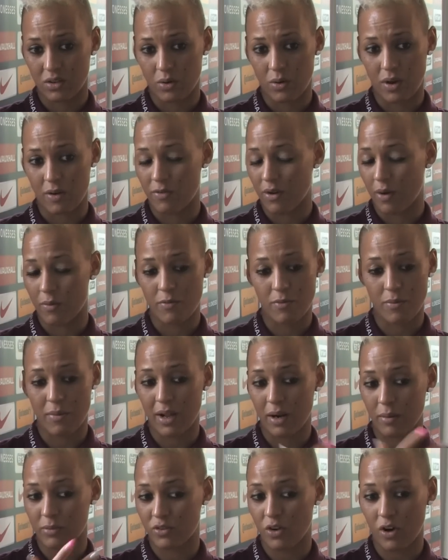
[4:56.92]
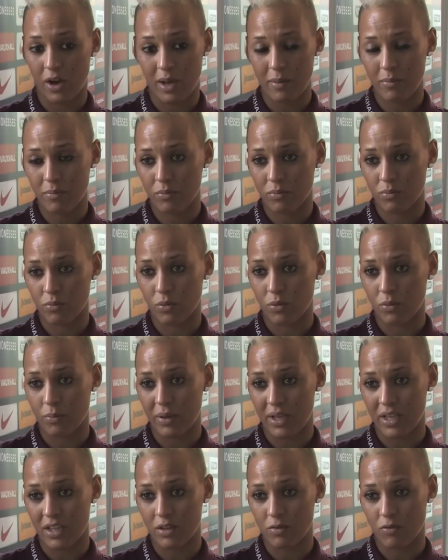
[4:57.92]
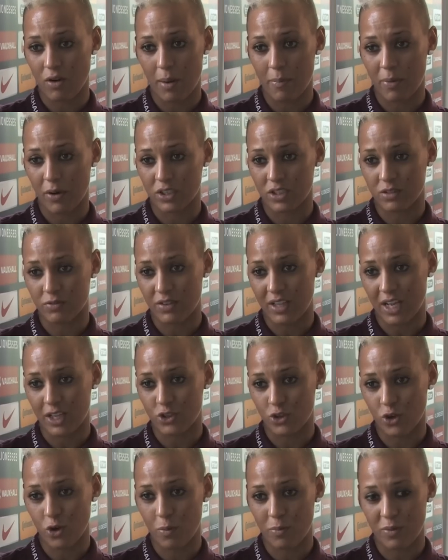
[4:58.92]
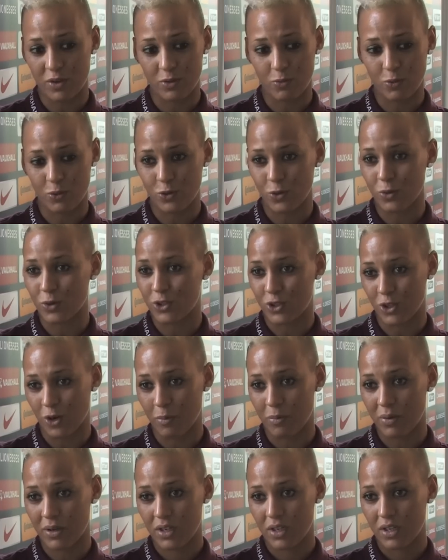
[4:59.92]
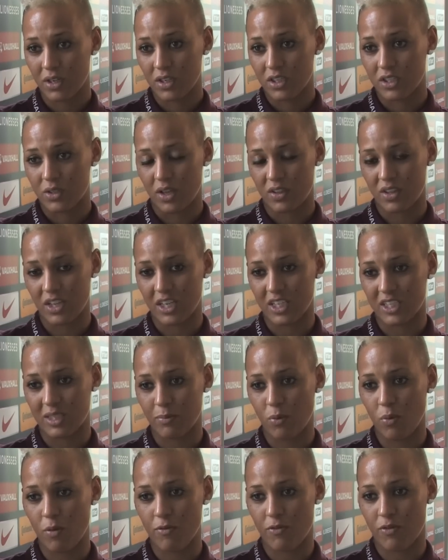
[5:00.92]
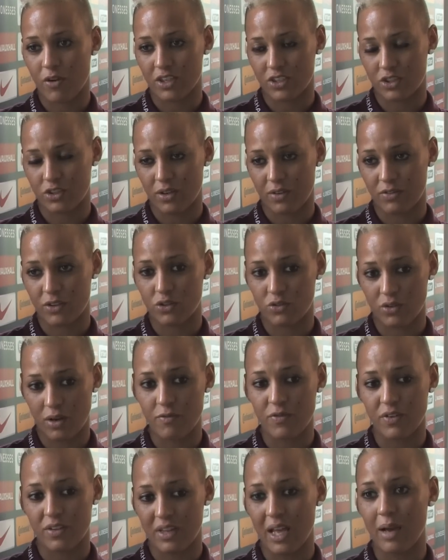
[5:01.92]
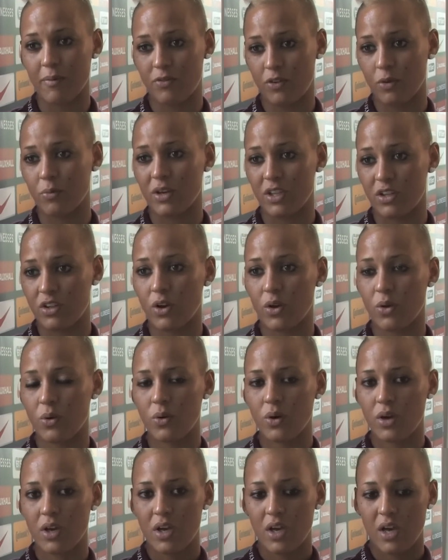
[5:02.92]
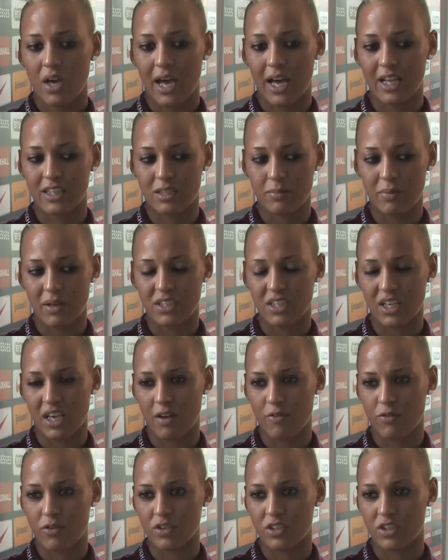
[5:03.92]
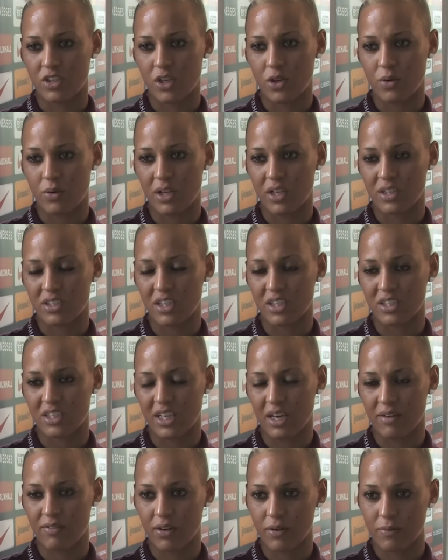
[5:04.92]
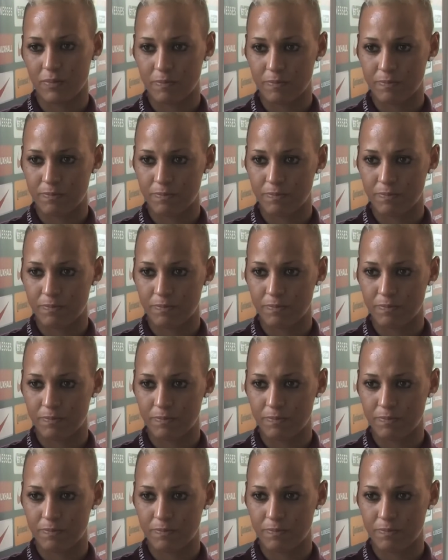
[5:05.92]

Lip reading: however amount of time, will be the right person for that job and will do a job. So I think it's important for us to have the strength in depth that we do, and to be together as a unit and stick together.